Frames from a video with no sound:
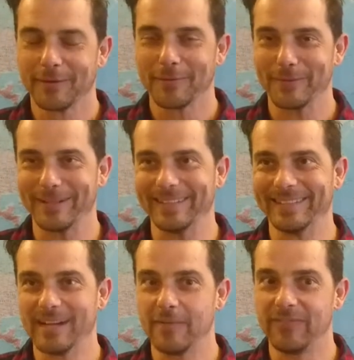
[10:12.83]

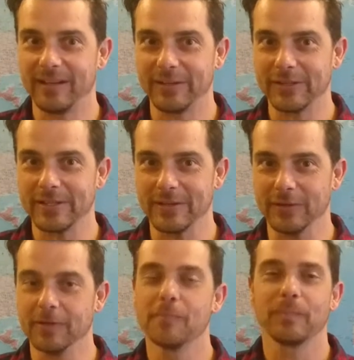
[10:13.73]
Well, hopefully not
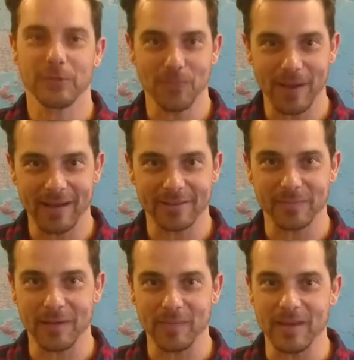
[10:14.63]
you, but your bags
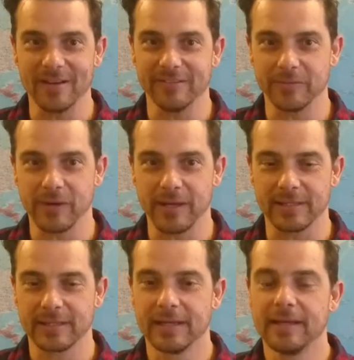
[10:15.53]
might be
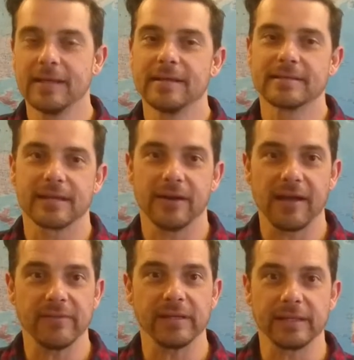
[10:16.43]
overweight. So
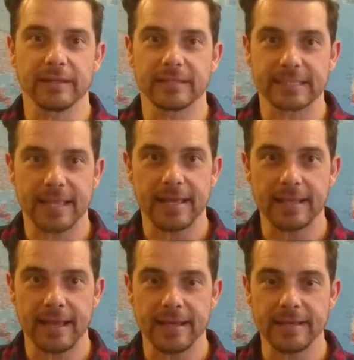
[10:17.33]
having the
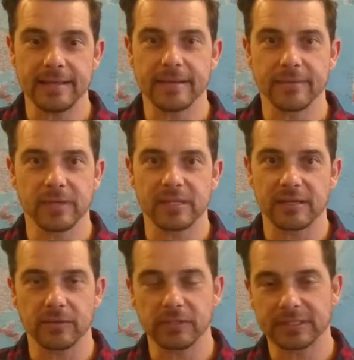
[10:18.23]
scale handy and with you
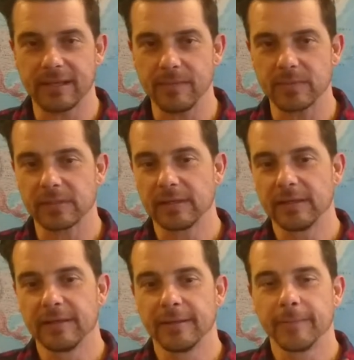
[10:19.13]
at all times,
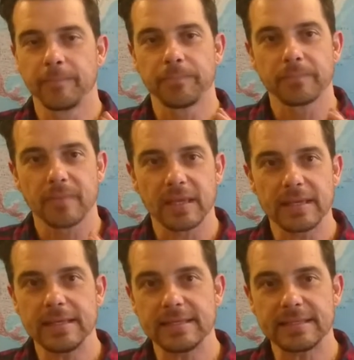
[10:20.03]

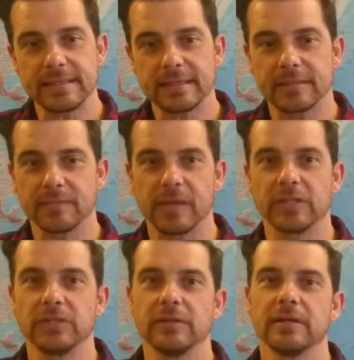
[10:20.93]
easy to make
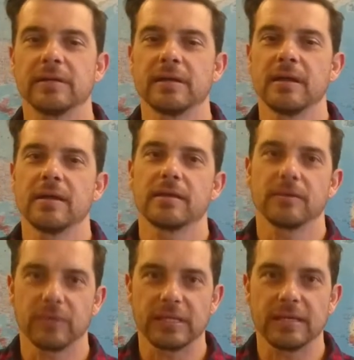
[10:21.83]
sure
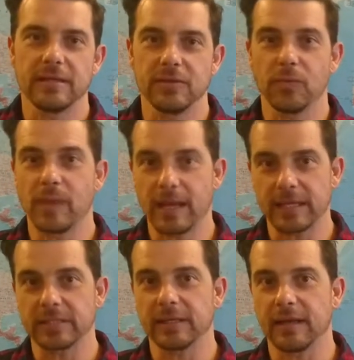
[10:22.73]
you're within your
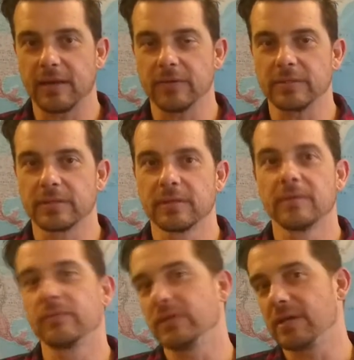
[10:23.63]
baggage allowance
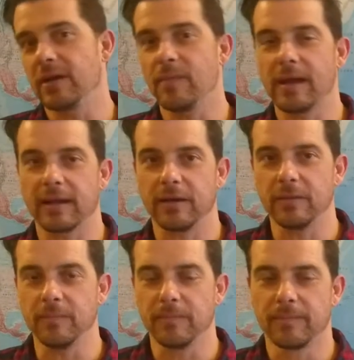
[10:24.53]
when you go back
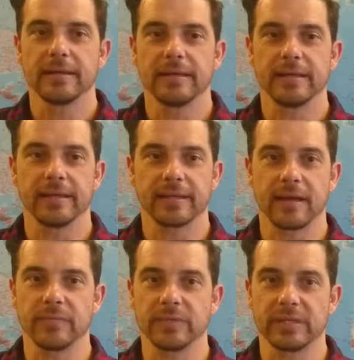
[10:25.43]
home. It
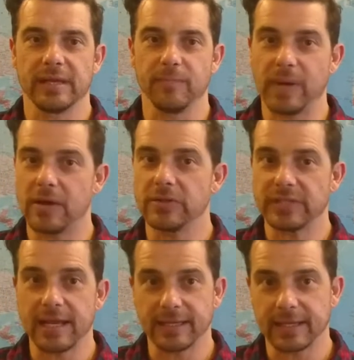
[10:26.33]
comes in pounds
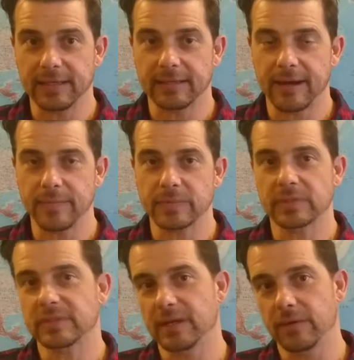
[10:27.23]
and kilograms,
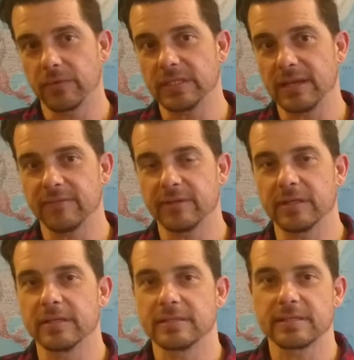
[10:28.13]
so
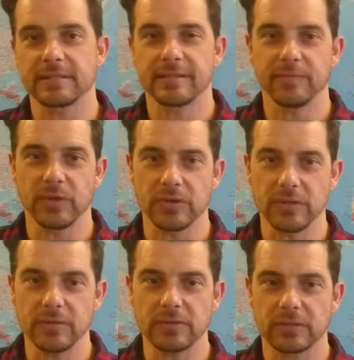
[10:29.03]
whichever system you
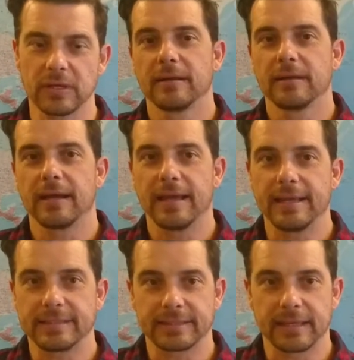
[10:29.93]
use, and
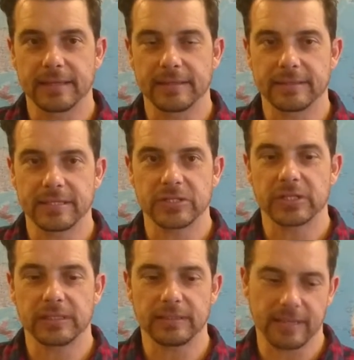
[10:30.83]
it's
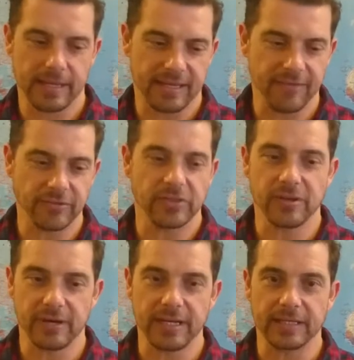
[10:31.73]
digital, it gives you
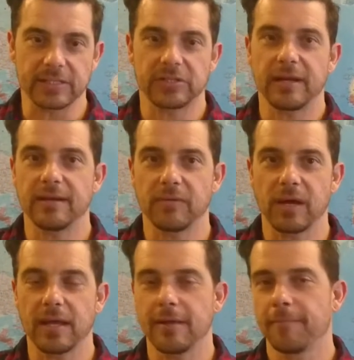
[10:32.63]
the reading straight
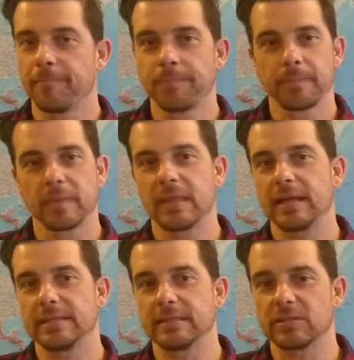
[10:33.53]
away,
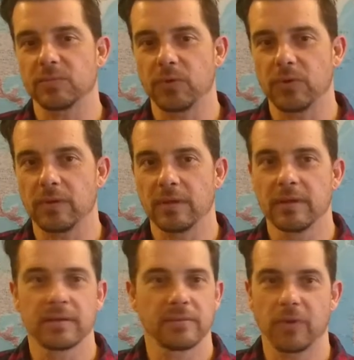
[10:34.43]
nice and small,
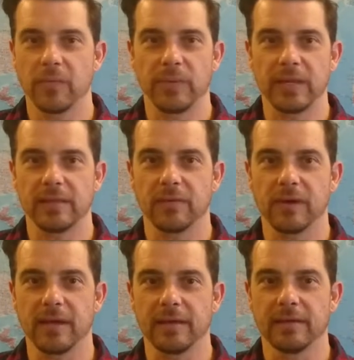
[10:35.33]
won't be in the
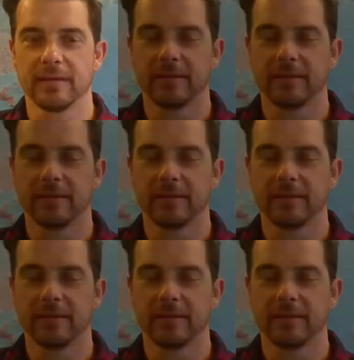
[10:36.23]
way.